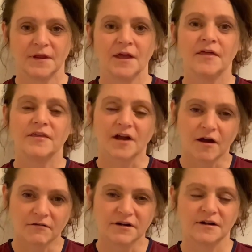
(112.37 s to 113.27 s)
The
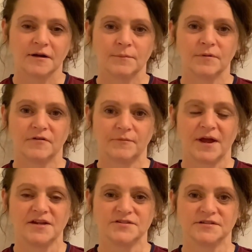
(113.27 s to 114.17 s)
current number of
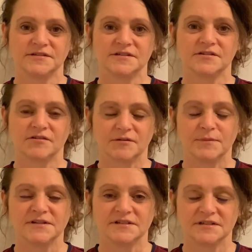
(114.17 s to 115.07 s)
patients that are
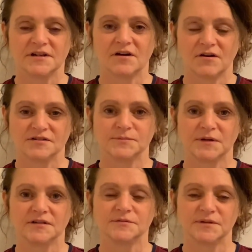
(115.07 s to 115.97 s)
admitted in our
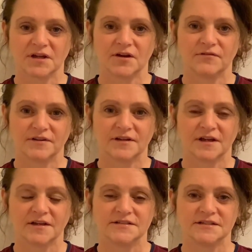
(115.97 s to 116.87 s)
hospitals with
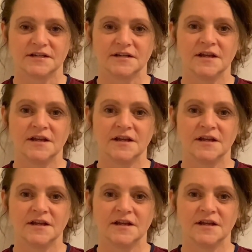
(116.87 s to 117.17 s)
COVID-19